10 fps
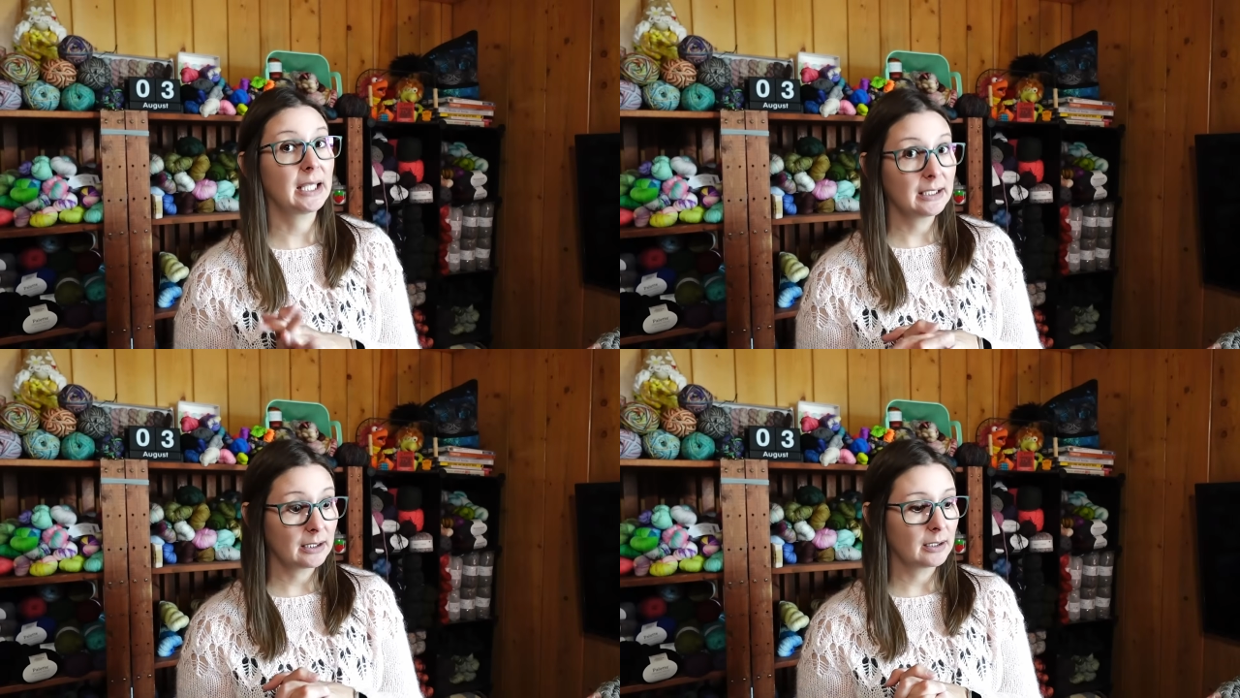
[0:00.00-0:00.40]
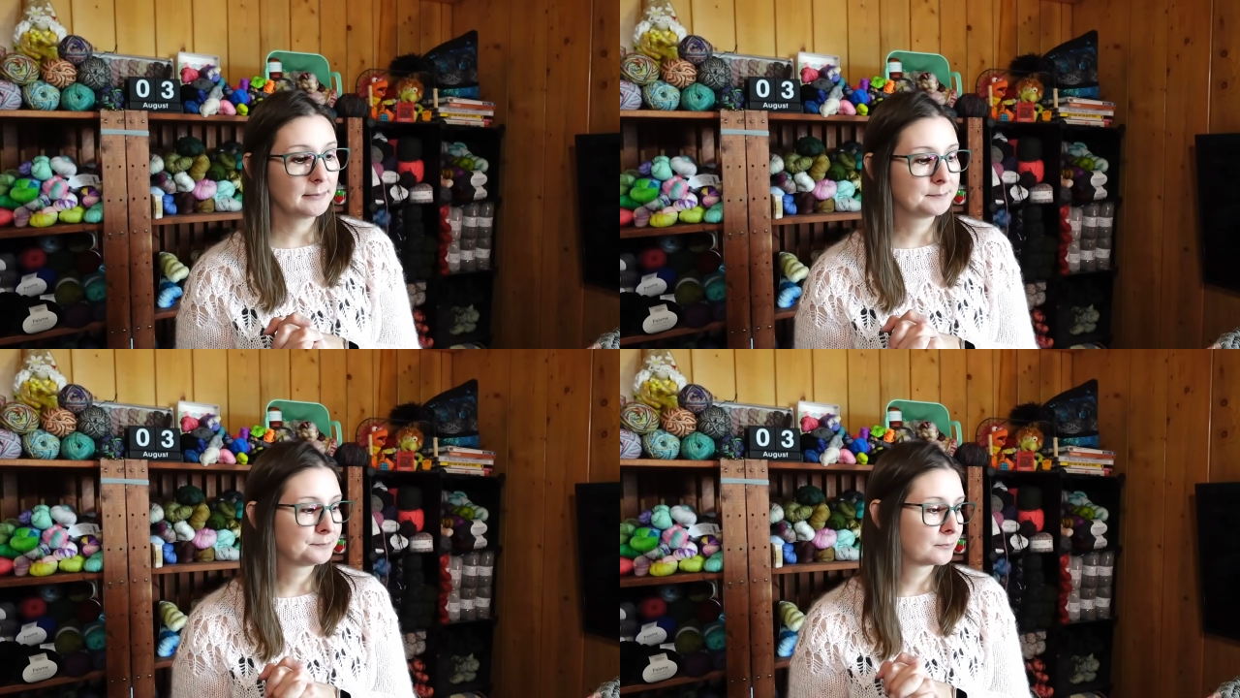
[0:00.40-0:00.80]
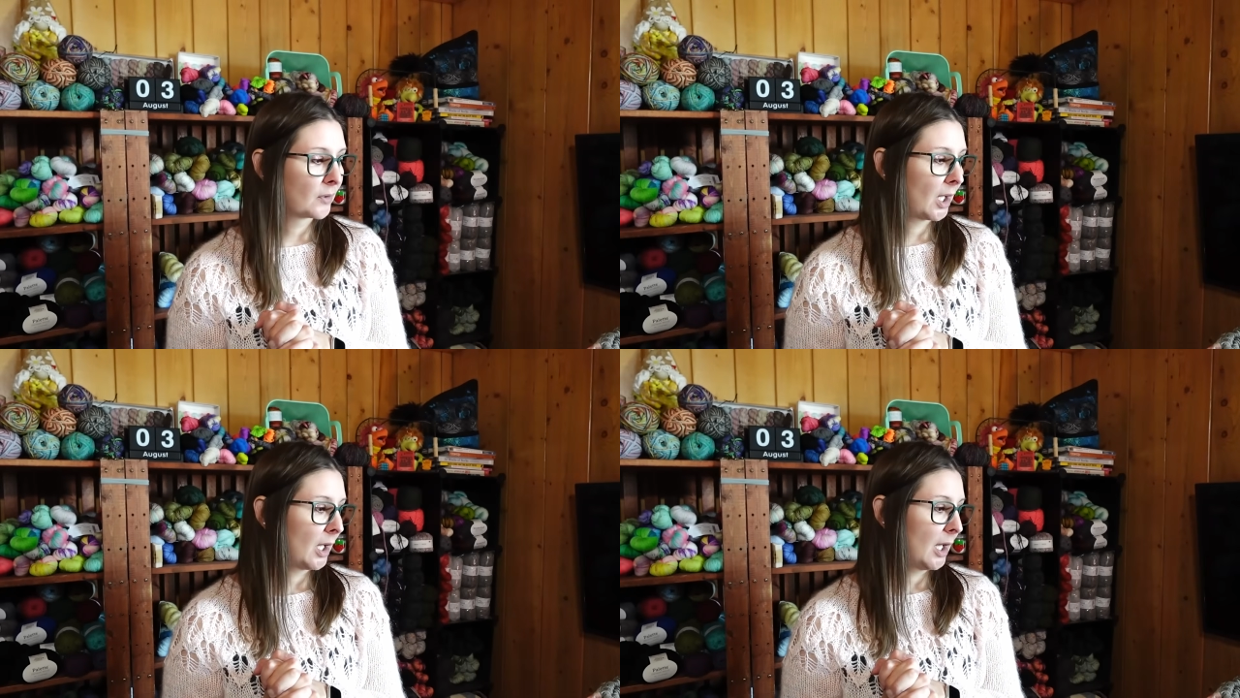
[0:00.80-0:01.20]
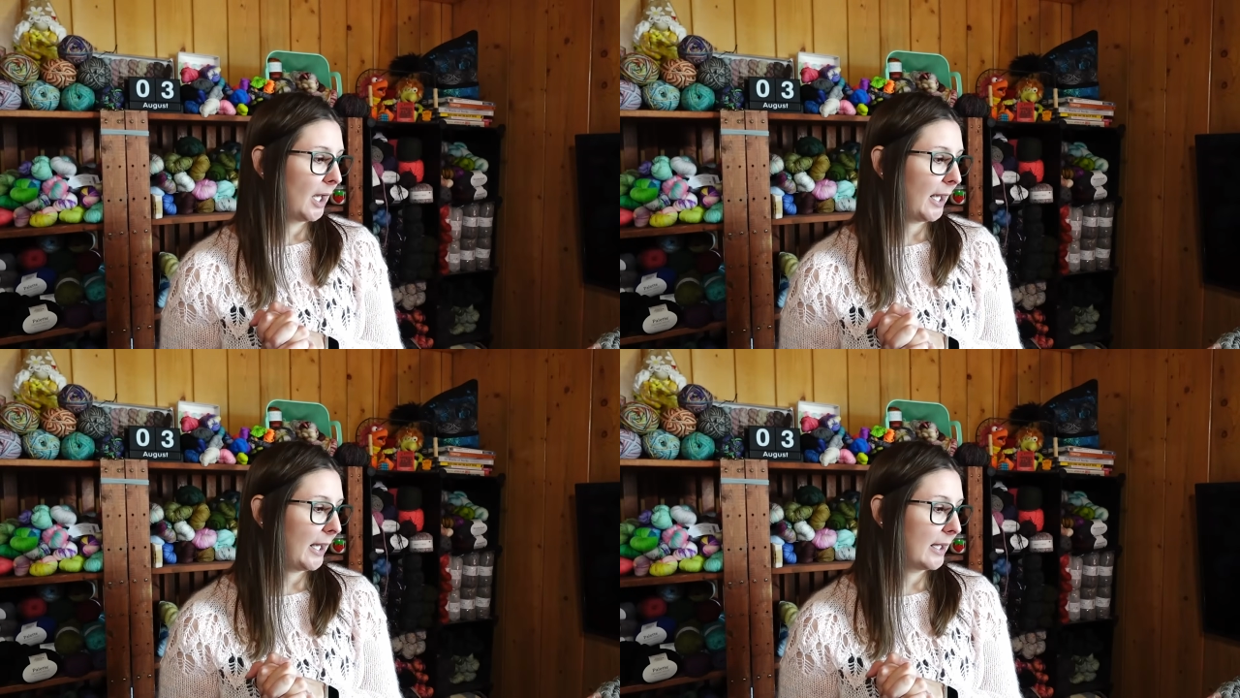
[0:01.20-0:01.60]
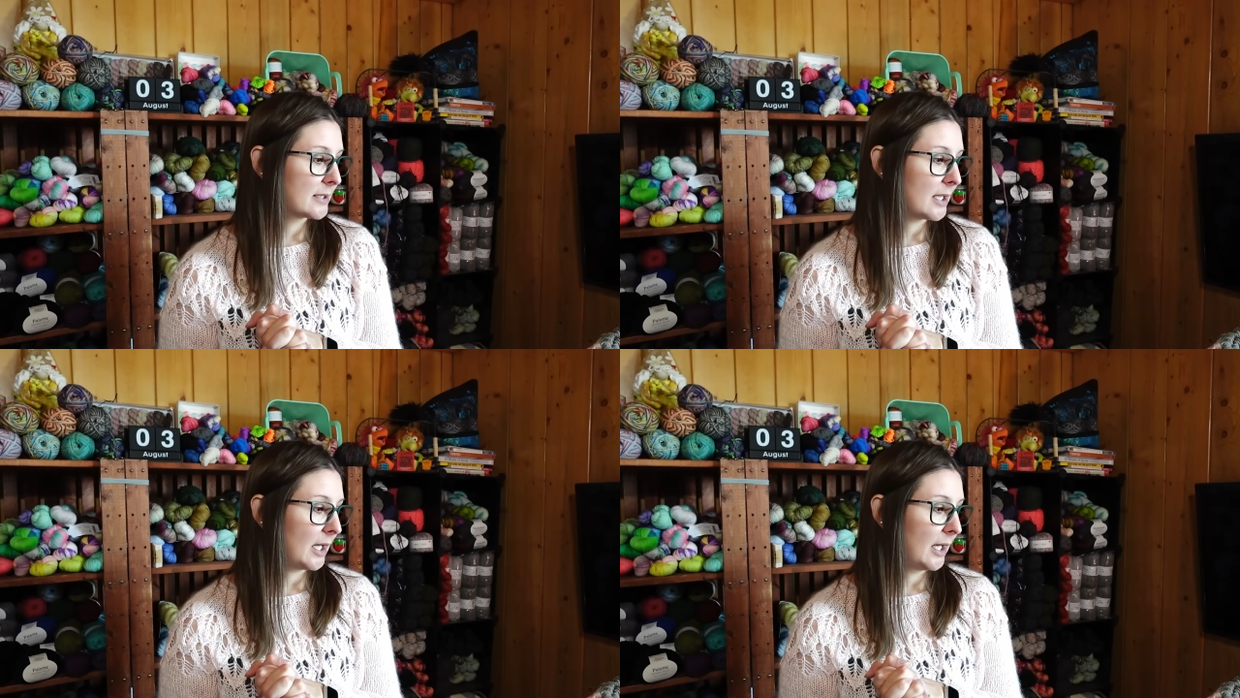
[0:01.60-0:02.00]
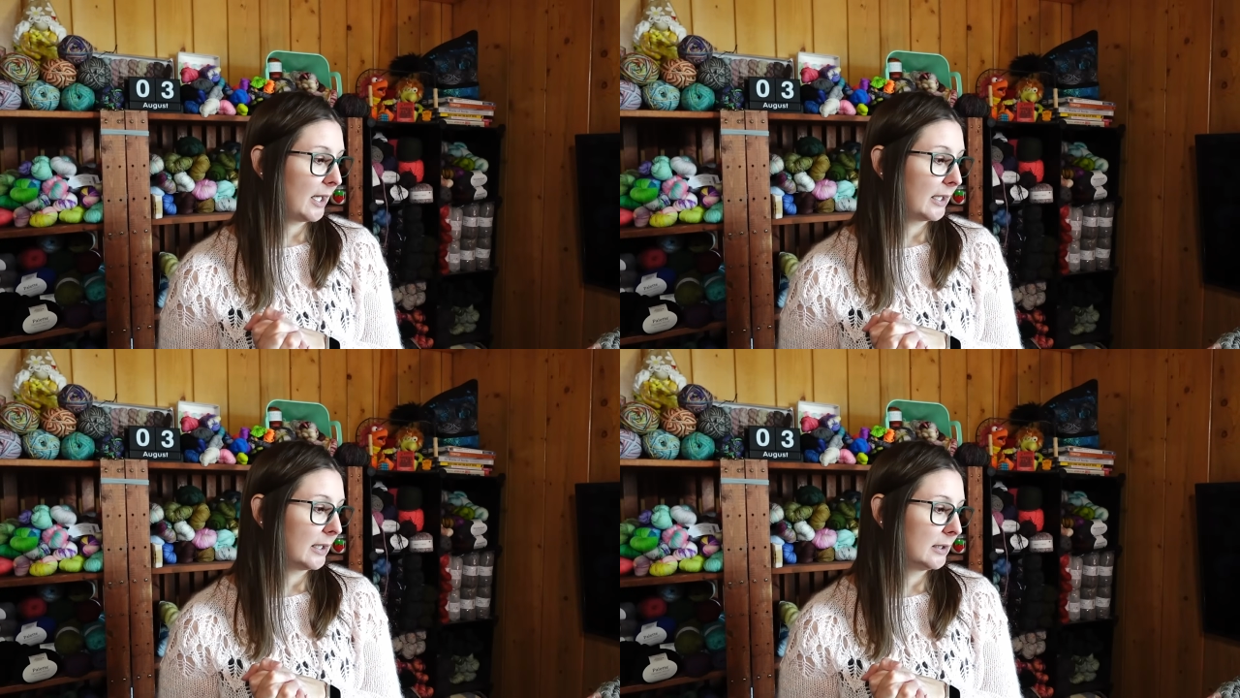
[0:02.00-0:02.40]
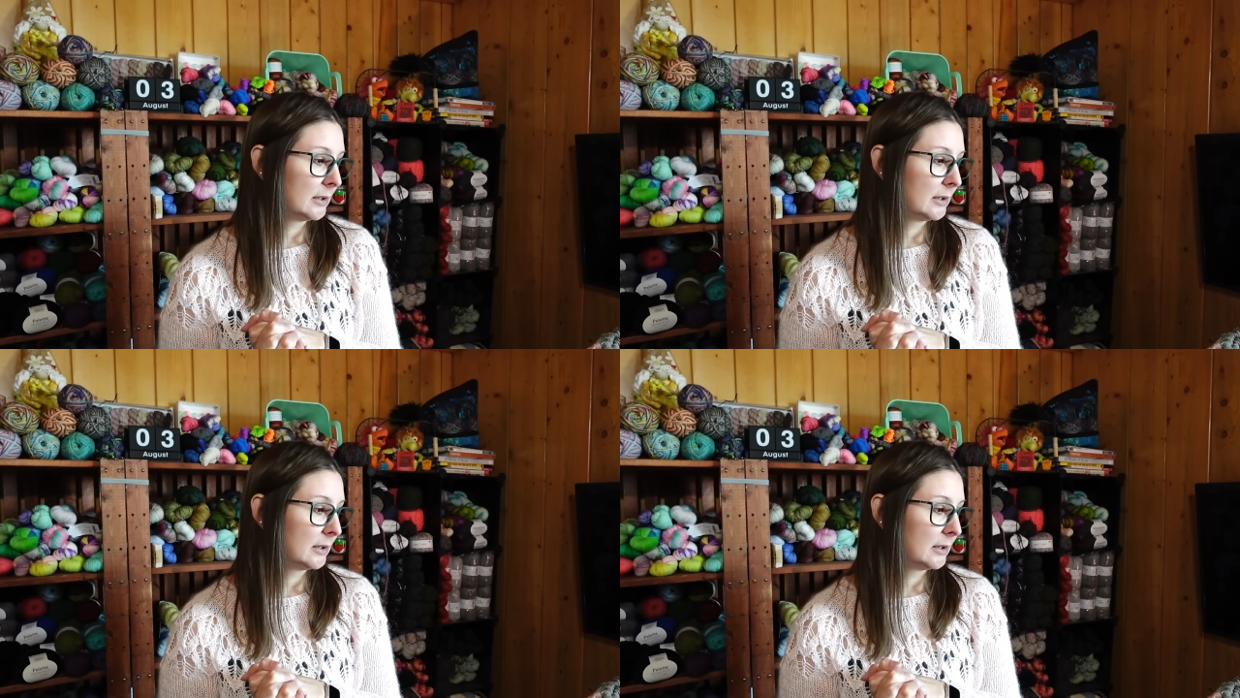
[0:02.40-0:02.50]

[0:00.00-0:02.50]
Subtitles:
in. And I